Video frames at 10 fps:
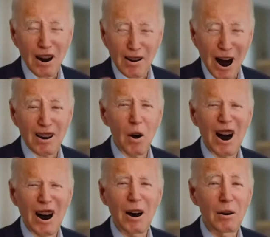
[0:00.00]
that's
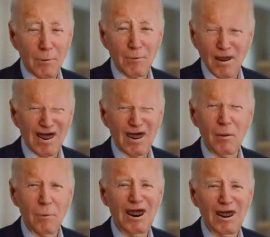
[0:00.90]
why, effective
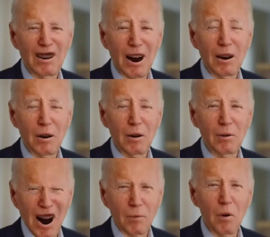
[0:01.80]
immediately, I
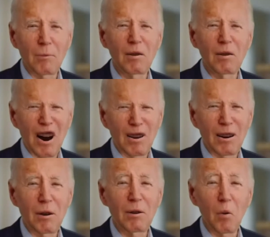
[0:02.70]
will be running for